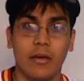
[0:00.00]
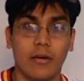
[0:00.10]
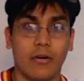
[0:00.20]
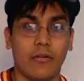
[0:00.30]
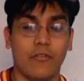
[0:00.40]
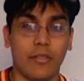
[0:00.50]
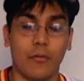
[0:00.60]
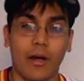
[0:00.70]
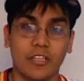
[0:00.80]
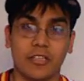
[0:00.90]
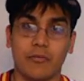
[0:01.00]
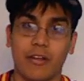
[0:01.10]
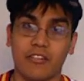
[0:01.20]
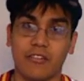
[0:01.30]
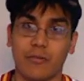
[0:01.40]
or for the Washington
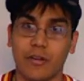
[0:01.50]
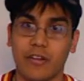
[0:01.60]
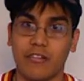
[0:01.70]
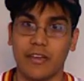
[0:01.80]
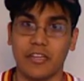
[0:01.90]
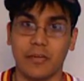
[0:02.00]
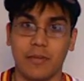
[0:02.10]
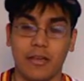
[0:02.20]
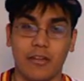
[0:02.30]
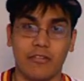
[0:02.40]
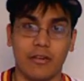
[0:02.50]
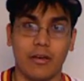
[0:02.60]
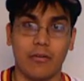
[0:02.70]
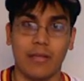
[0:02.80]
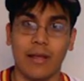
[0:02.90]
Redskins organization, because
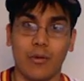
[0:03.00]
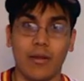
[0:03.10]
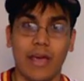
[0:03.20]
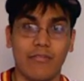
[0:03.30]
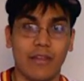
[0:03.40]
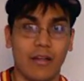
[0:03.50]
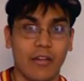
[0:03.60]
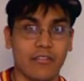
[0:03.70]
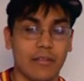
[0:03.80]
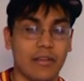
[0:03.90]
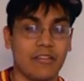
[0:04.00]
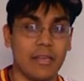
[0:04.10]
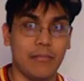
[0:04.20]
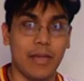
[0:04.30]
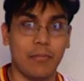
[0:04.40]
not only have they lost a
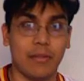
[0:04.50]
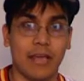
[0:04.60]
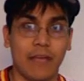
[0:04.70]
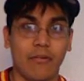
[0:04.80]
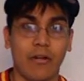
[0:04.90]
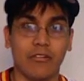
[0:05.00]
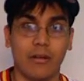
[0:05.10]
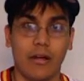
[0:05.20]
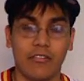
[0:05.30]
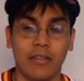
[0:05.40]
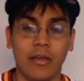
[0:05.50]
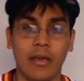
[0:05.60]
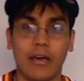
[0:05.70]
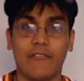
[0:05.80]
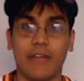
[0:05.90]
teammate, but they have also lost
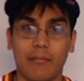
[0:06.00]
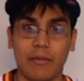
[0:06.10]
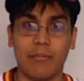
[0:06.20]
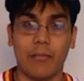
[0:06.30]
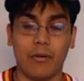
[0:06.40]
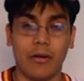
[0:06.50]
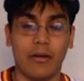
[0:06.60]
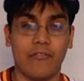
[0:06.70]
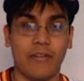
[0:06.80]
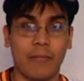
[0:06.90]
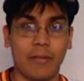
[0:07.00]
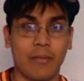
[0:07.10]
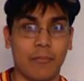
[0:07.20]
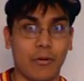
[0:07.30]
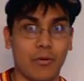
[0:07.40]
a family
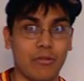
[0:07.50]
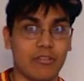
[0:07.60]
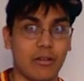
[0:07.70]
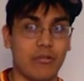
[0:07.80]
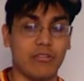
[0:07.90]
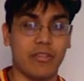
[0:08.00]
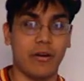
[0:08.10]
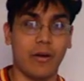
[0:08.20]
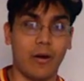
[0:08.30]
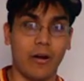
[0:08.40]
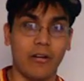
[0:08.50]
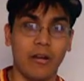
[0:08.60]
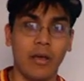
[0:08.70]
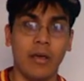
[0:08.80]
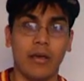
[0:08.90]
member who's close to their heart,
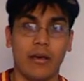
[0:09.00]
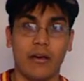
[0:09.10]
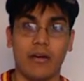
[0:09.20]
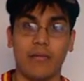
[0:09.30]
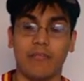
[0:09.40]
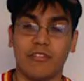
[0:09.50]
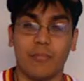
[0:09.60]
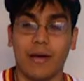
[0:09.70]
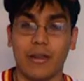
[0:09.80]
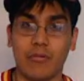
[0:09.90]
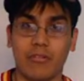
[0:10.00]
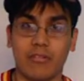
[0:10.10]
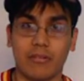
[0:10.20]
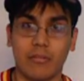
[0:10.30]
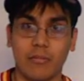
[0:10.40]
somebody
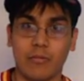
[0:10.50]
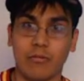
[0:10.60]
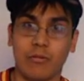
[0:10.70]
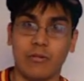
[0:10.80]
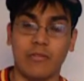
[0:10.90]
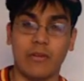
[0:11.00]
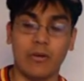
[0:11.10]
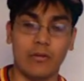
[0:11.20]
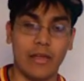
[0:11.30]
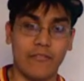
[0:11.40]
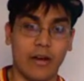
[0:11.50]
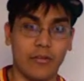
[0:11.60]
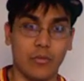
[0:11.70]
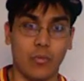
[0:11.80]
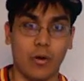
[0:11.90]
who they've gone
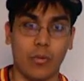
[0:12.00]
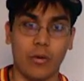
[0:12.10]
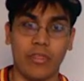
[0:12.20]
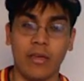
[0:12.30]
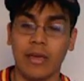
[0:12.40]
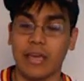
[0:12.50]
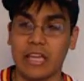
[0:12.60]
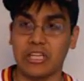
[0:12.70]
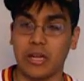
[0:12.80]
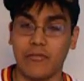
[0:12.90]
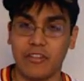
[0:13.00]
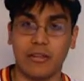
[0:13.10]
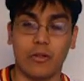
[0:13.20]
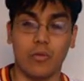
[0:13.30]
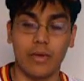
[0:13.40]
to war with each and every
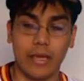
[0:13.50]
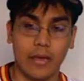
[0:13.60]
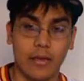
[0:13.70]
single week.